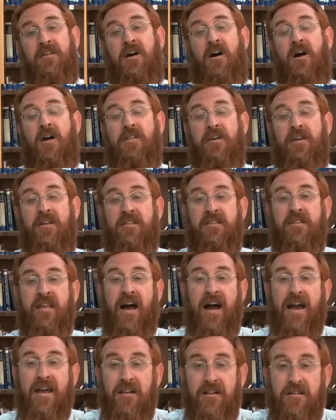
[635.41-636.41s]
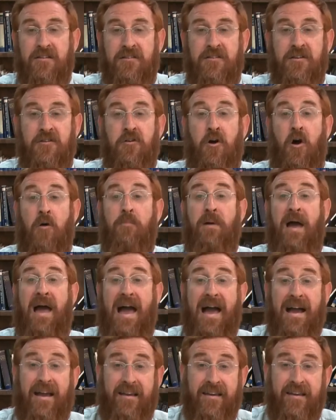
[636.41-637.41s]
are they entitled to go
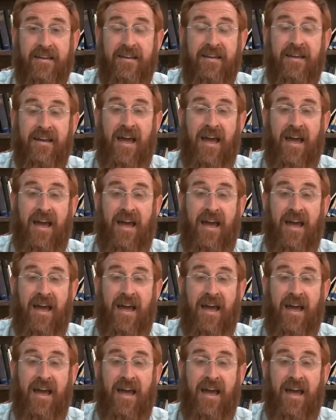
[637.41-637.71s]
back,